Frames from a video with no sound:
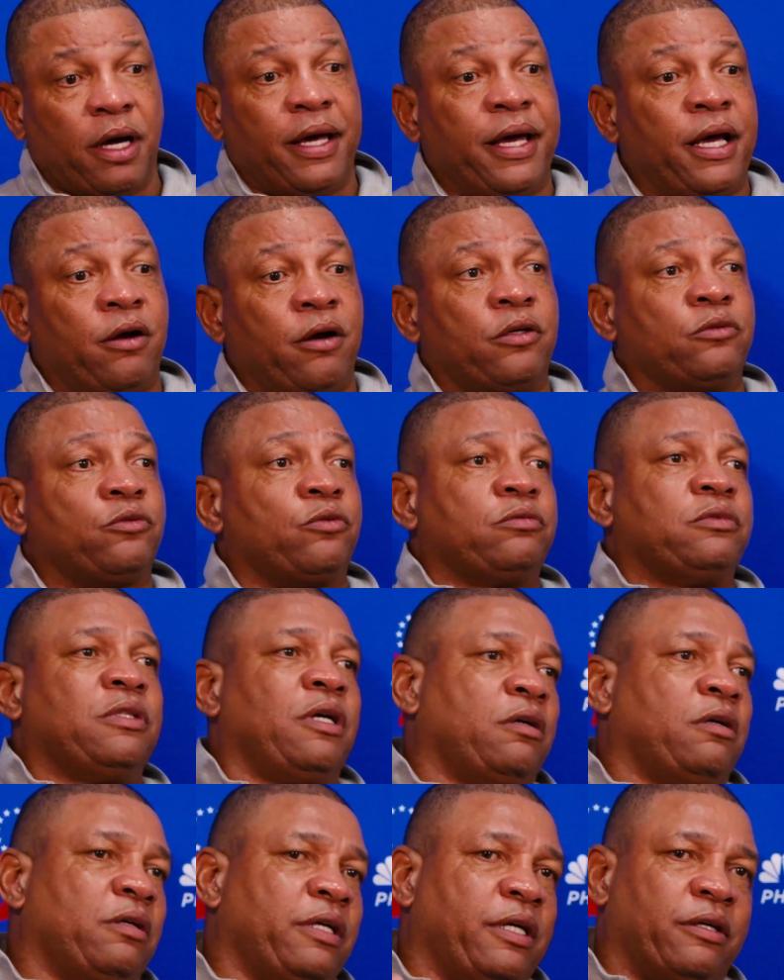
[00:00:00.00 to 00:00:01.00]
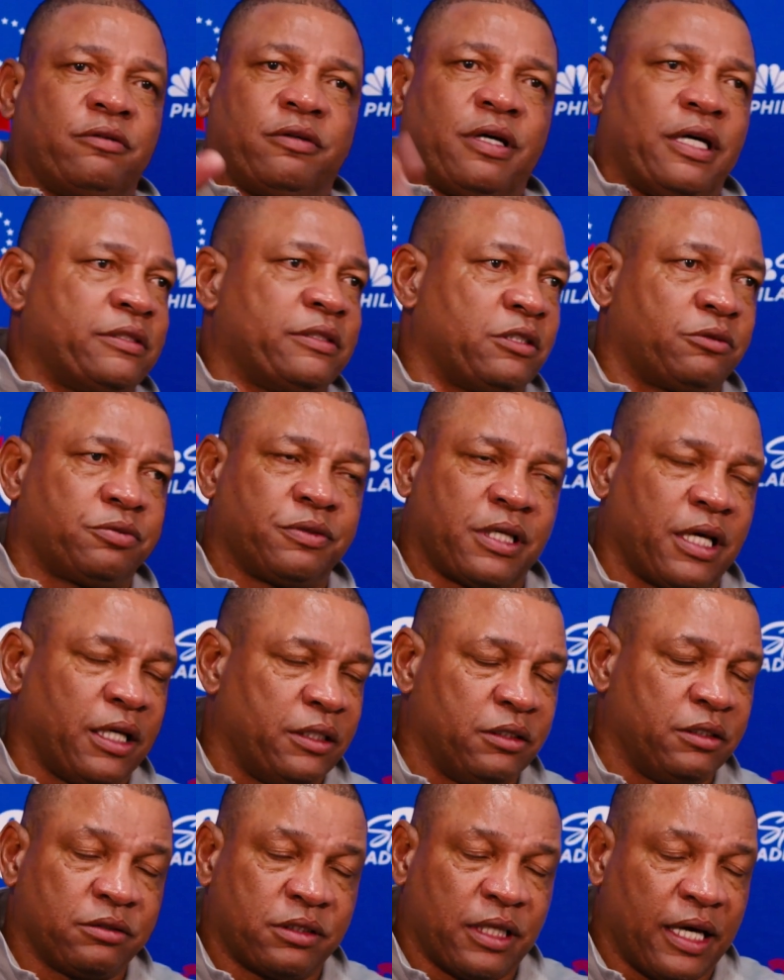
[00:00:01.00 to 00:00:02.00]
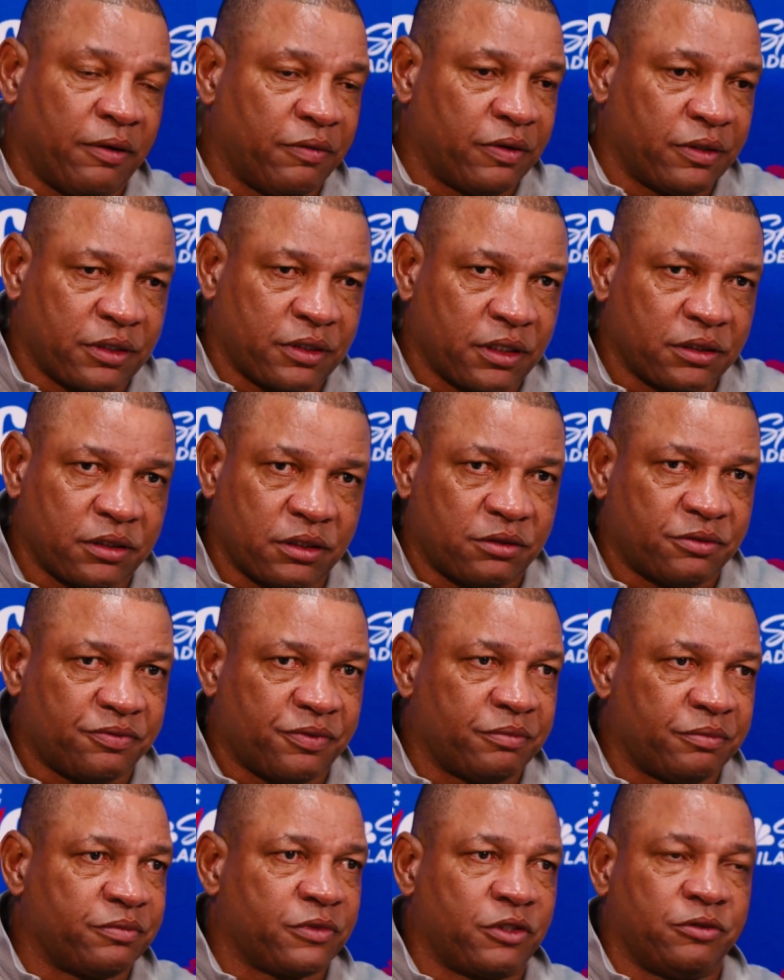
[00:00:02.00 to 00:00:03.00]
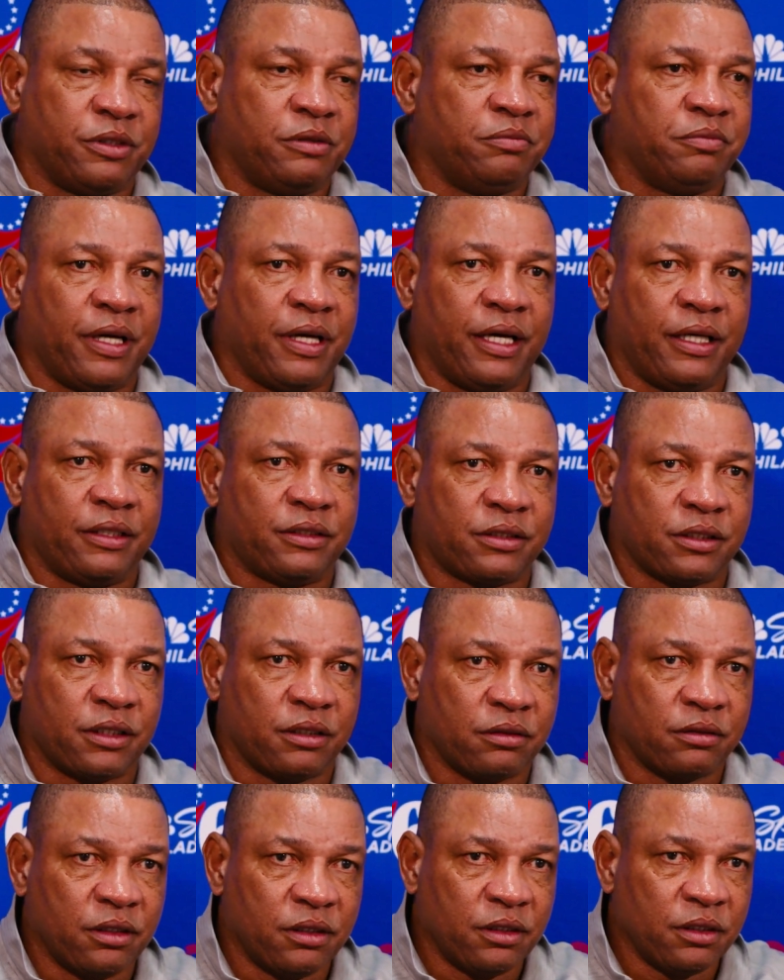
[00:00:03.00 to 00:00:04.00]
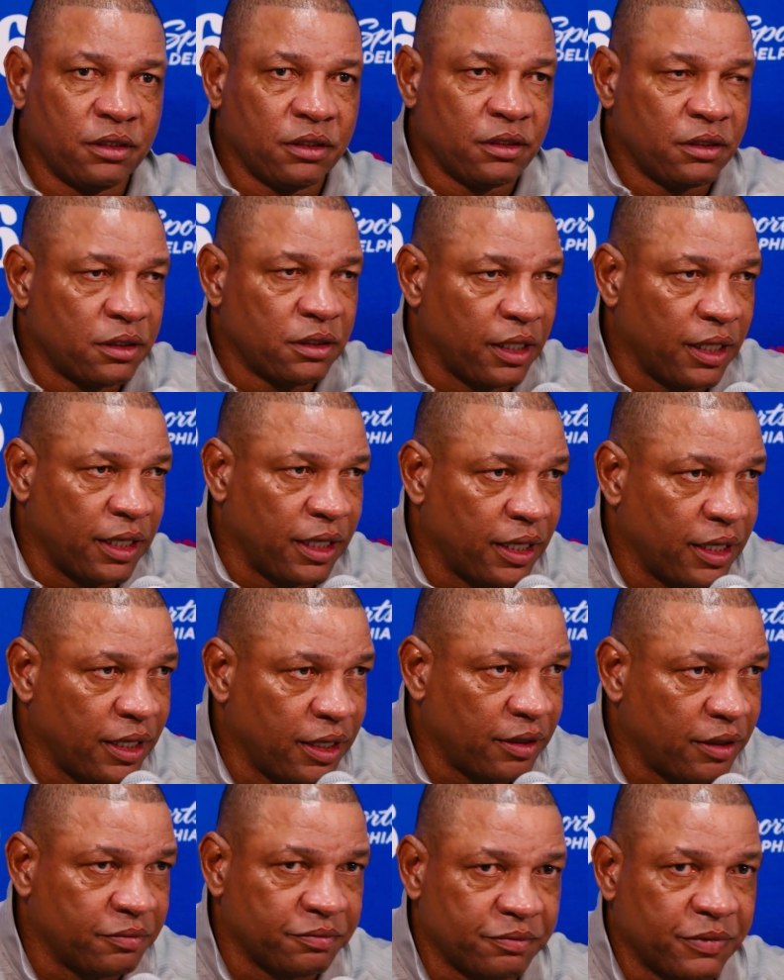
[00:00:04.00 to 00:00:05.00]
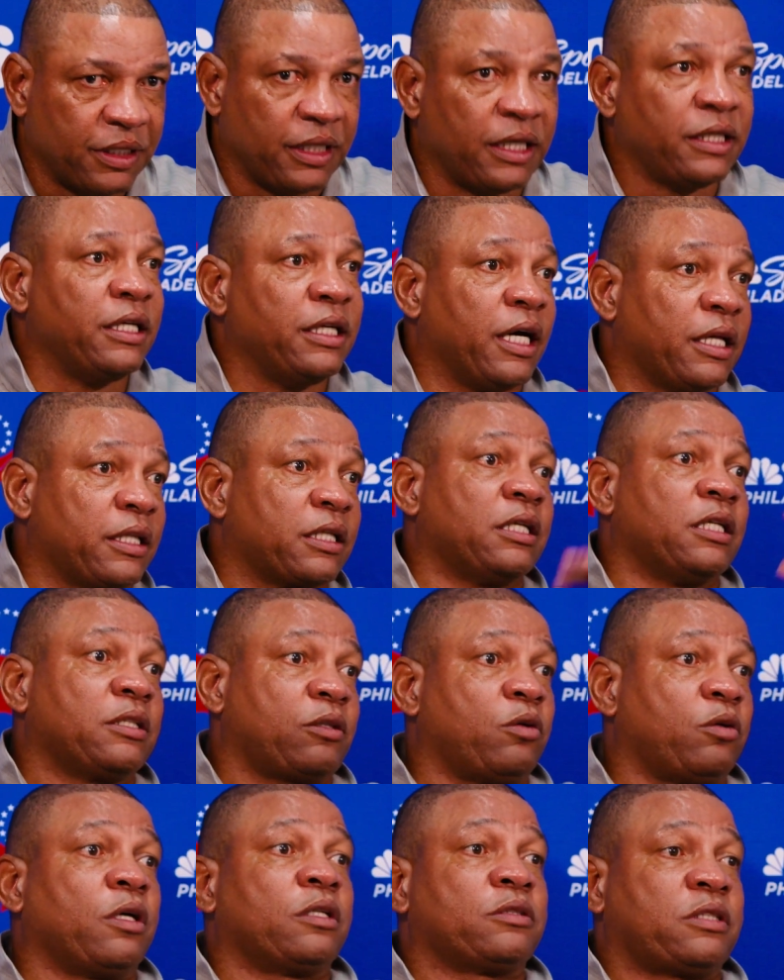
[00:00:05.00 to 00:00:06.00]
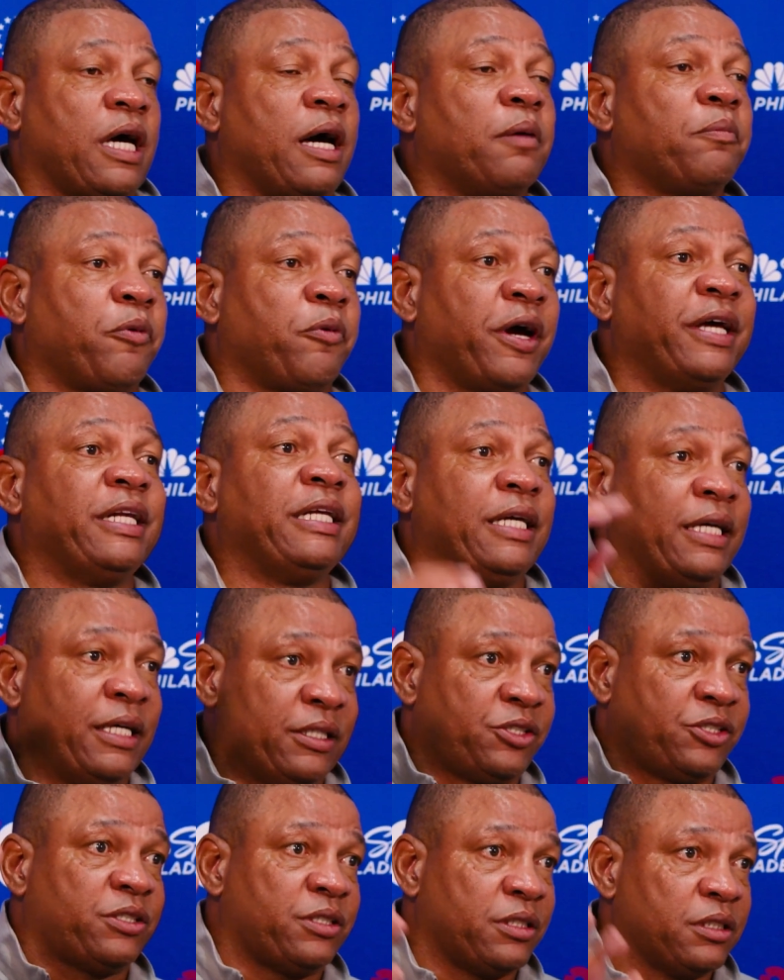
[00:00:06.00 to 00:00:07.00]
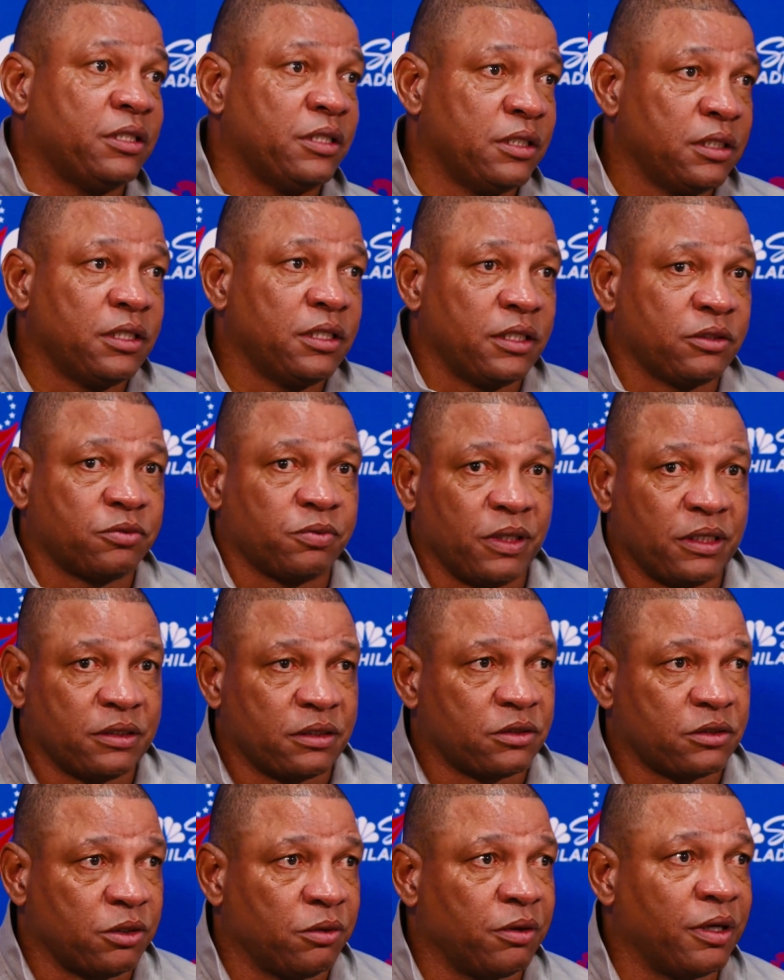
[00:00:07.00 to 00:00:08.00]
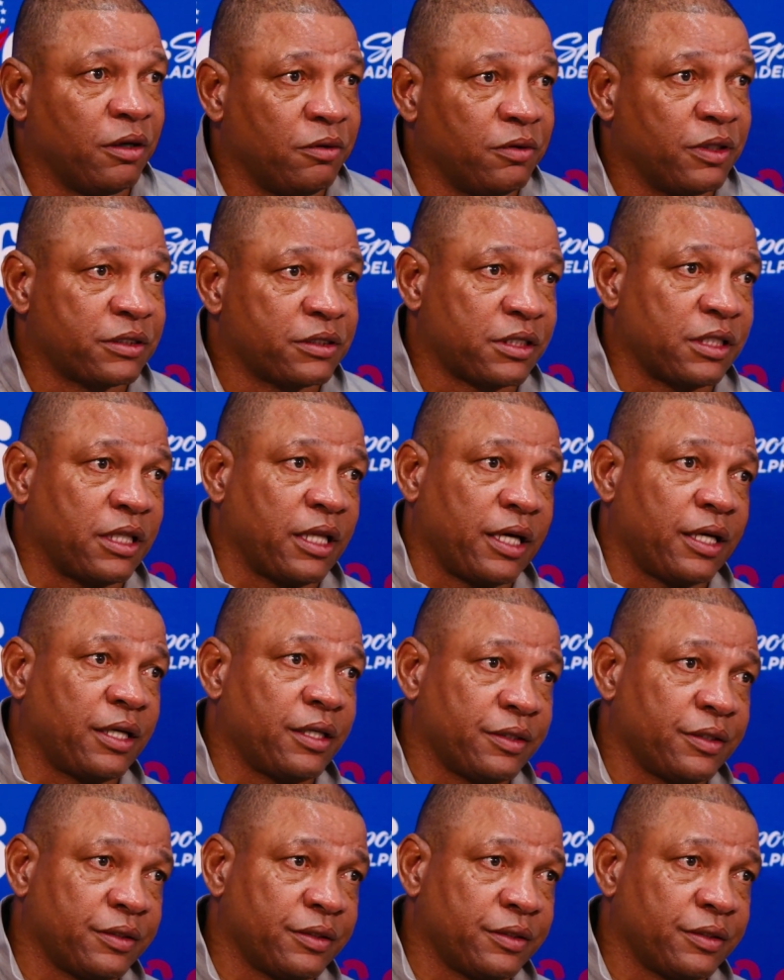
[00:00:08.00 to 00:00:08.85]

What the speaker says: Aaron Rodgers, we can't use that one because he's from Green Bay. So, but any other good quarterback, Tom Brady-ish is what Joel was today.